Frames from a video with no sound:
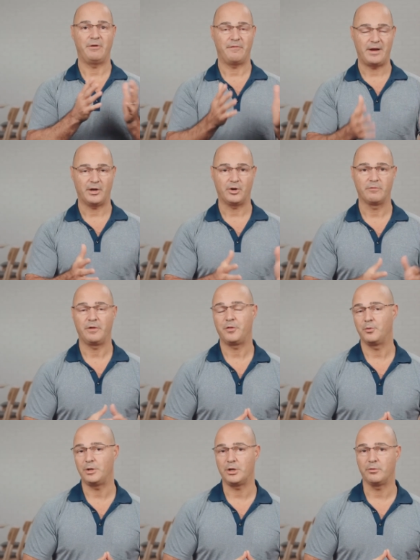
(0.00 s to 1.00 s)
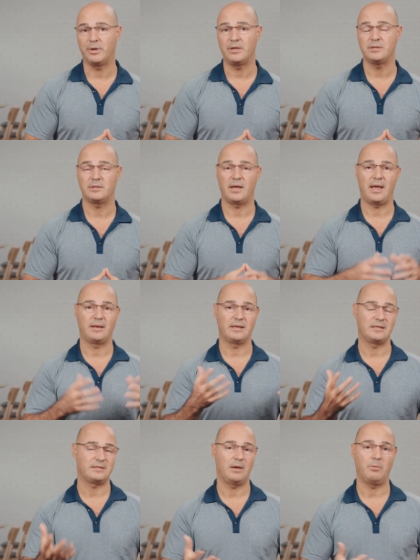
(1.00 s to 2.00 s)
we find a curve at 30 degrees, and
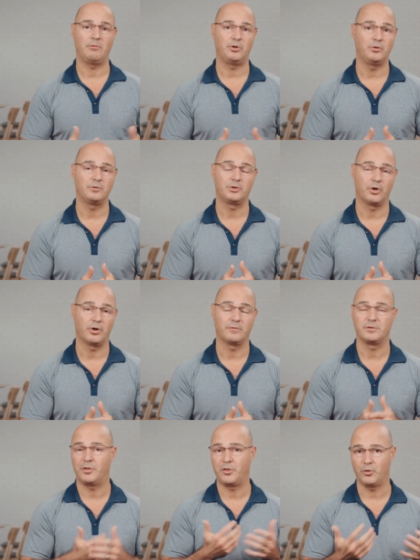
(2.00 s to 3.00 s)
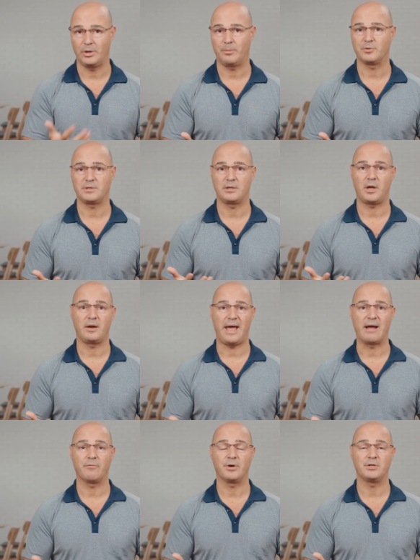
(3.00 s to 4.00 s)
let's say we reduce curves 30% on
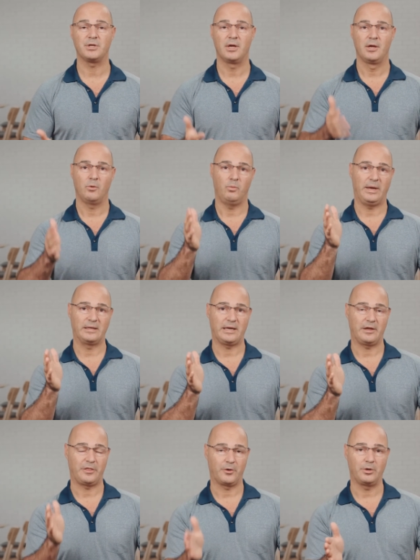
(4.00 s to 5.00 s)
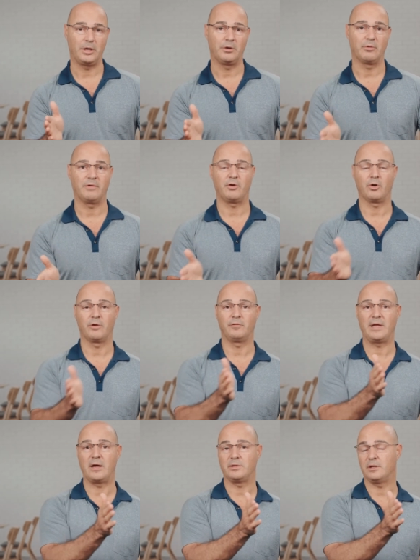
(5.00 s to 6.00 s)
average, we could take a 30-degree curve
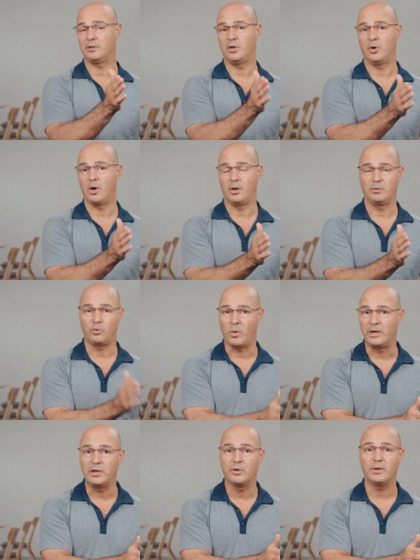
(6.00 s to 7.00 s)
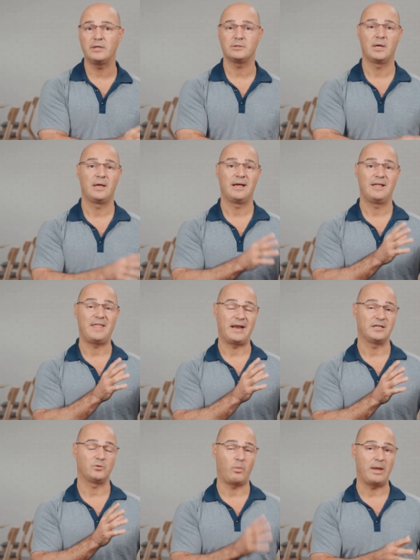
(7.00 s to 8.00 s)
down to 20 degrees. That
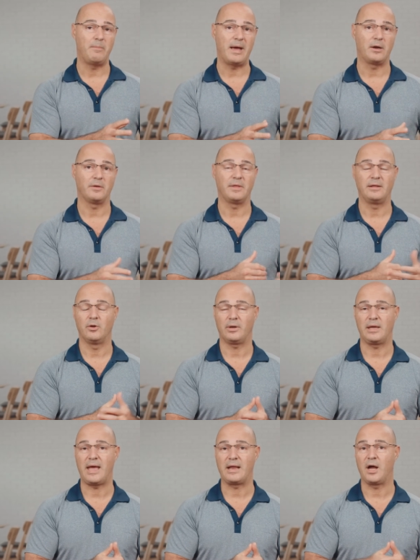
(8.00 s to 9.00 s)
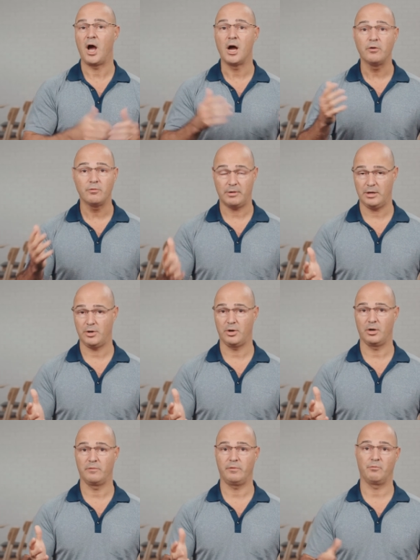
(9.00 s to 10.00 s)
is way better than looking at a 100-degree
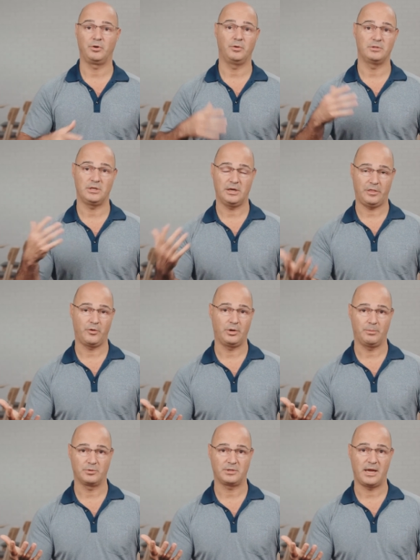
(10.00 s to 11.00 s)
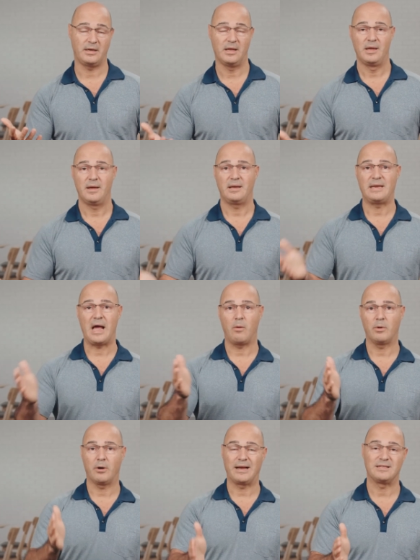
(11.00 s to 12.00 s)
curve, reducing it 30%. Now
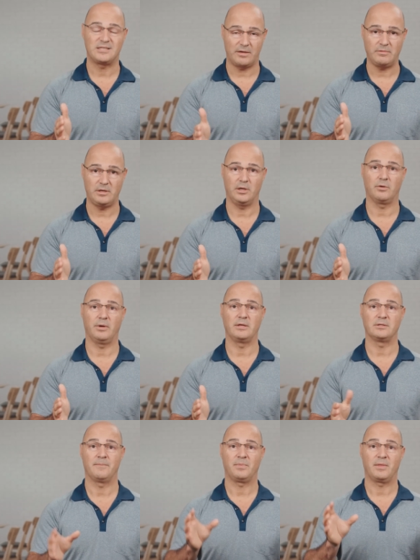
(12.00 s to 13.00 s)
we're at 70 degrees.